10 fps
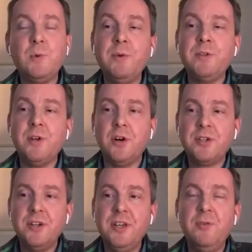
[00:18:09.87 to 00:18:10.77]
We would talk
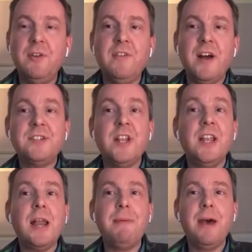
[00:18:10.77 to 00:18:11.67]
to newer advisors a
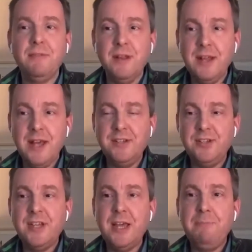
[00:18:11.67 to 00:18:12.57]
lot about, as you
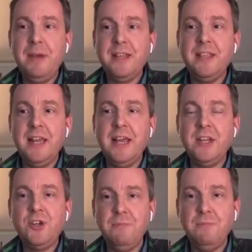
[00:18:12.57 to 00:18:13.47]
say, picking the
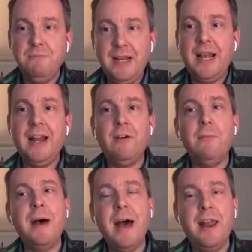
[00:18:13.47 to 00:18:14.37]
niche and being clear
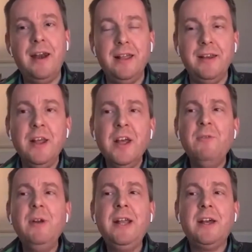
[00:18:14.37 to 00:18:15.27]
about it and
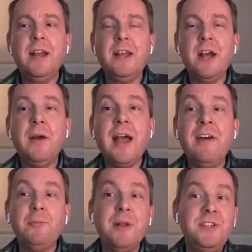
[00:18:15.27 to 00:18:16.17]
really kind of going
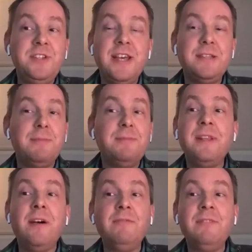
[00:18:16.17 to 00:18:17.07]
after it. As you say, sometimes
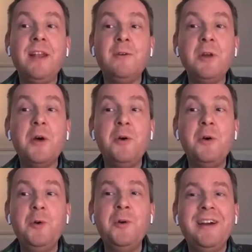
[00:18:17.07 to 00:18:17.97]
they don't know
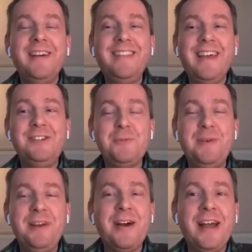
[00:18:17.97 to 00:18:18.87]
who they should
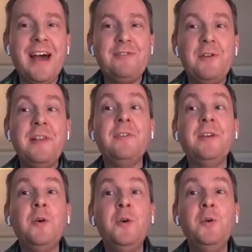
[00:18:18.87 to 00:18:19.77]
be going after. They don't
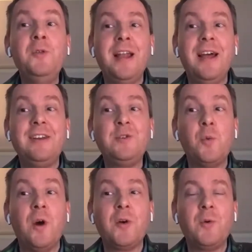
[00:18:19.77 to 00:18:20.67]
know who they like to
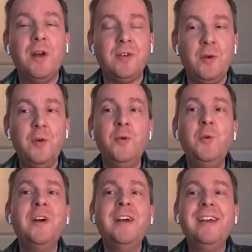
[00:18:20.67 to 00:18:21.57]
work with or
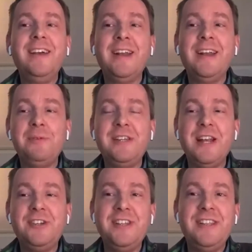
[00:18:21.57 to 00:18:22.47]
who,
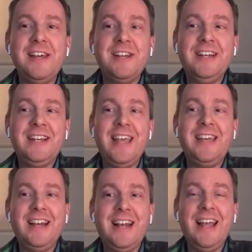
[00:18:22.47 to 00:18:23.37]
potentially they
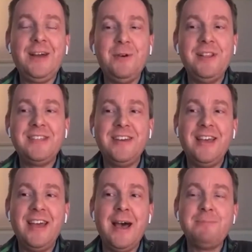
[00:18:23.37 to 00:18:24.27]
can click with. So
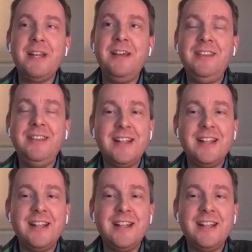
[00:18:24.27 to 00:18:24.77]
yeah, absolutely.